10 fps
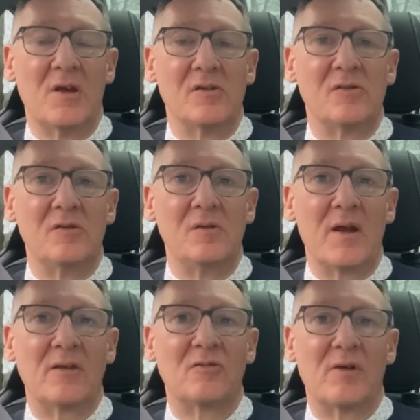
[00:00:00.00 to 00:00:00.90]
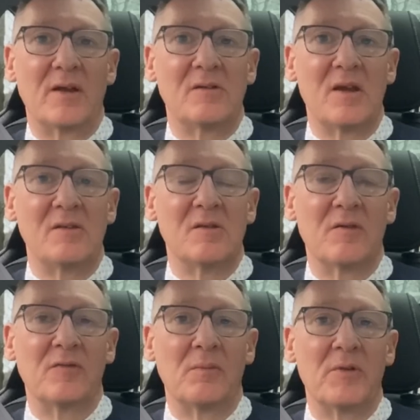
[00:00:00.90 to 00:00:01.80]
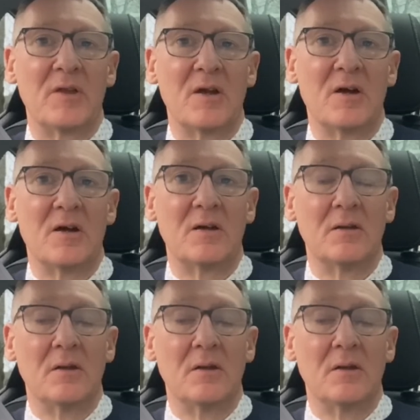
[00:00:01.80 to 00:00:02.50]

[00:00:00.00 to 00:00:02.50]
to extract data from the car.